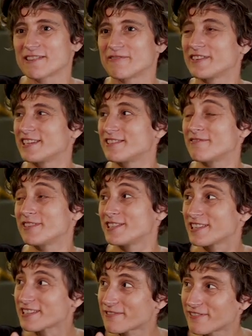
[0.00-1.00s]
So we
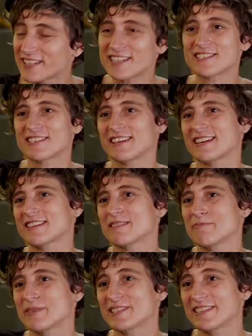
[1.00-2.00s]
just finished an
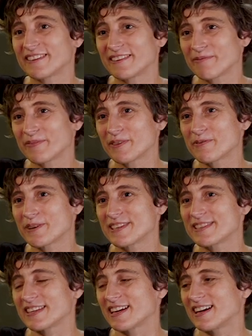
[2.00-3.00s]
exhibition
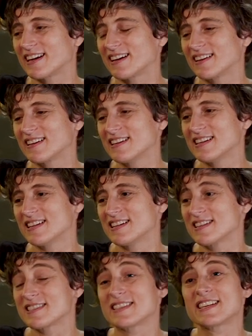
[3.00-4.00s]
with
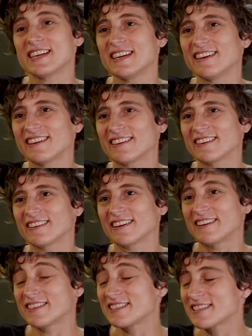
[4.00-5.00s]
three
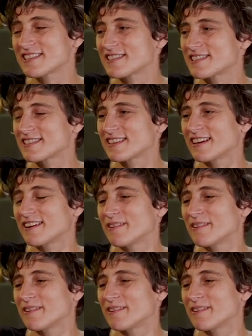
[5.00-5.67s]
artists